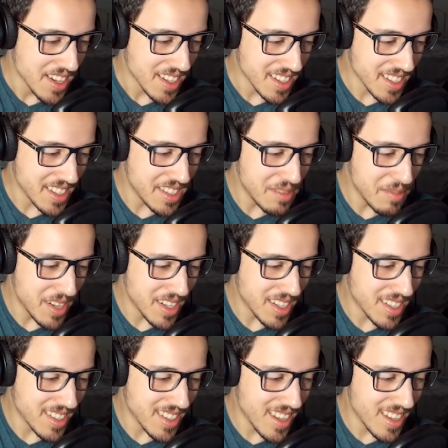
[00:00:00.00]
can you make
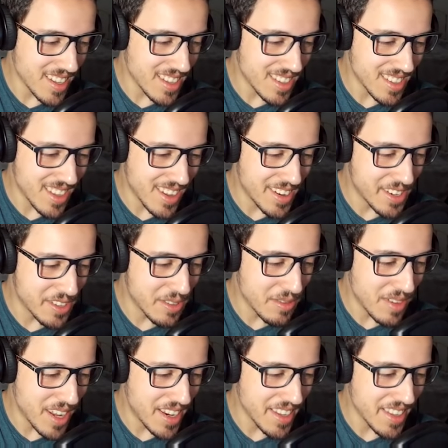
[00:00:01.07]
uh, her
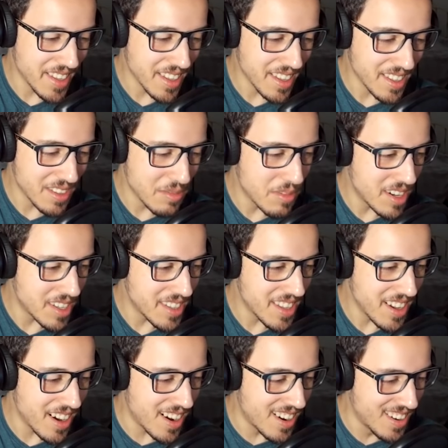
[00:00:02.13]
do anything you want
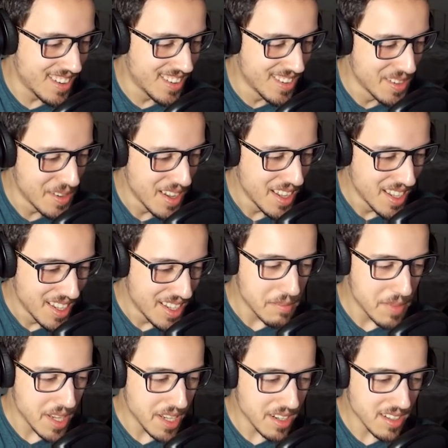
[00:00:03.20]
now?
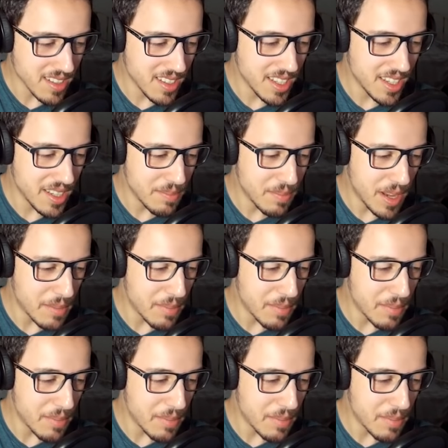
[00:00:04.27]
Make her clean up my